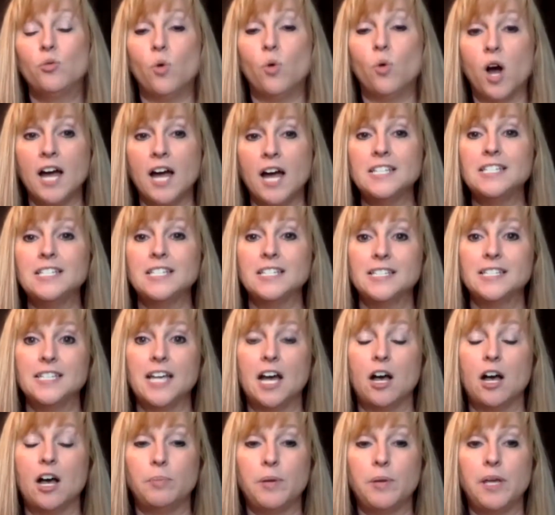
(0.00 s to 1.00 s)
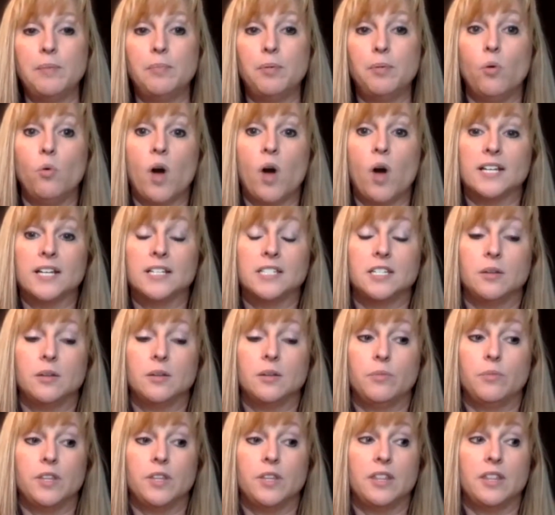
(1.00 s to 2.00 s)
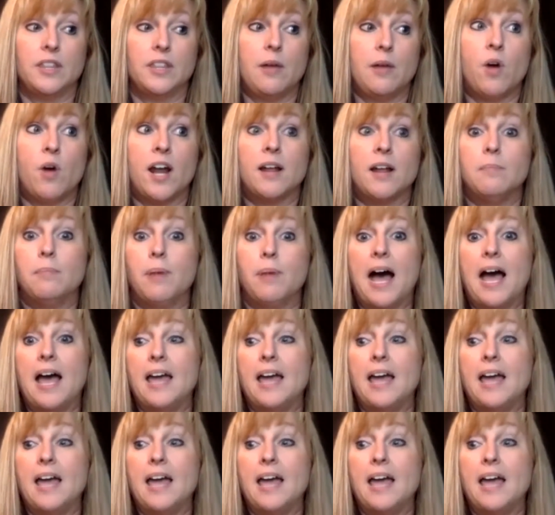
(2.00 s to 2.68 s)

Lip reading: they want to buy the beautiful beach in Bali.